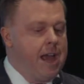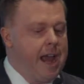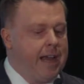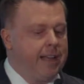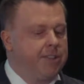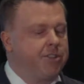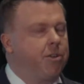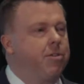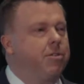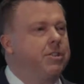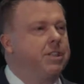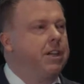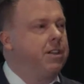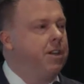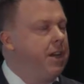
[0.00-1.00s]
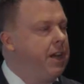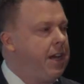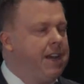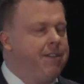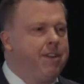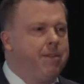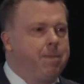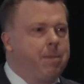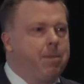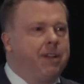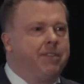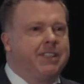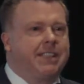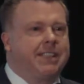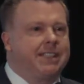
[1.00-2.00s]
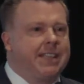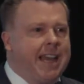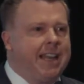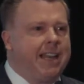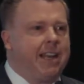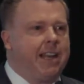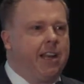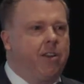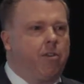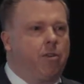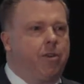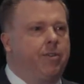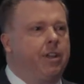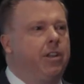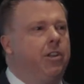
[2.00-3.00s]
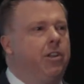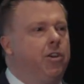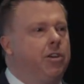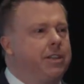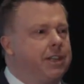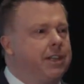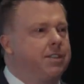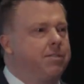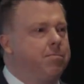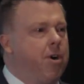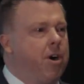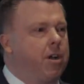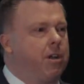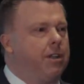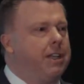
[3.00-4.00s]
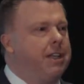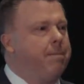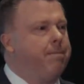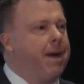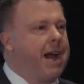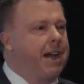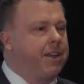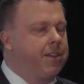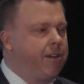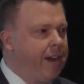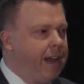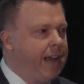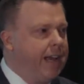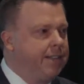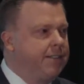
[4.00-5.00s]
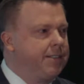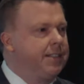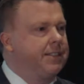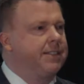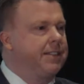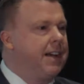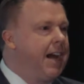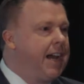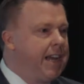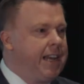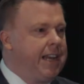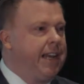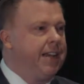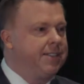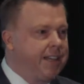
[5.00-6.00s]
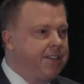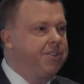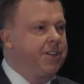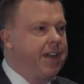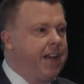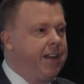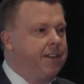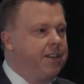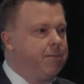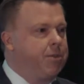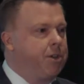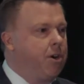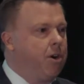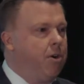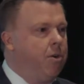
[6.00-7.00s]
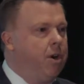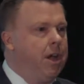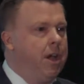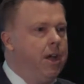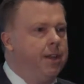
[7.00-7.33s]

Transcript: And so even if people haven't stated it or even looked at this model, in the back of their heads, society has educated them to go,